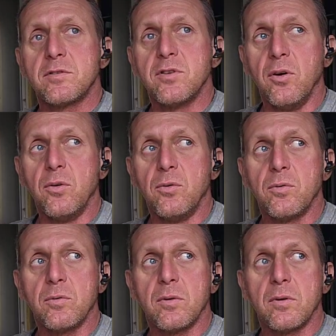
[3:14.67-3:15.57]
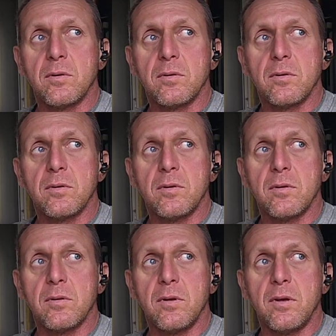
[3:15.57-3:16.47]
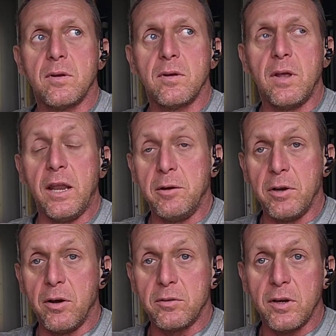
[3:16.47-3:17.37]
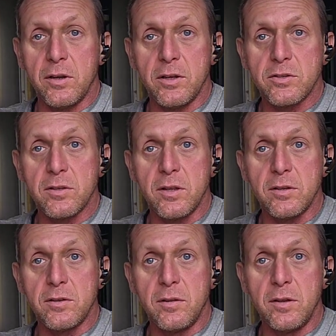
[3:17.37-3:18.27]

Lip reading: So anyone out there that